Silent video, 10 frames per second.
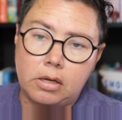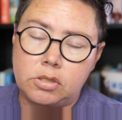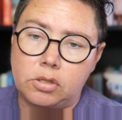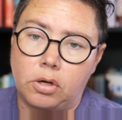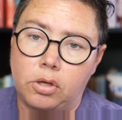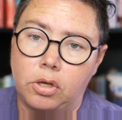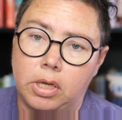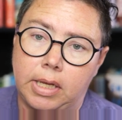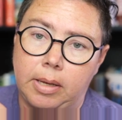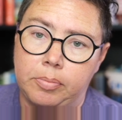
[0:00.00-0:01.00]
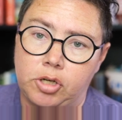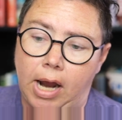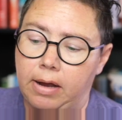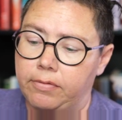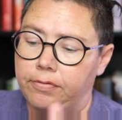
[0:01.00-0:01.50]
So you could keep
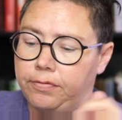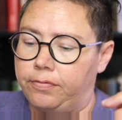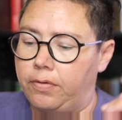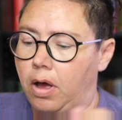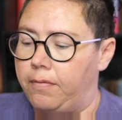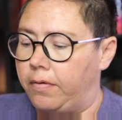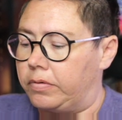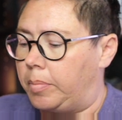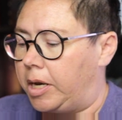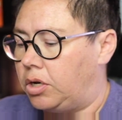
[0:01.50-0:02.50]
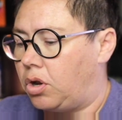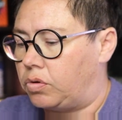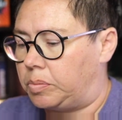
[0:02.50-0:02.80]
track of everybody you know's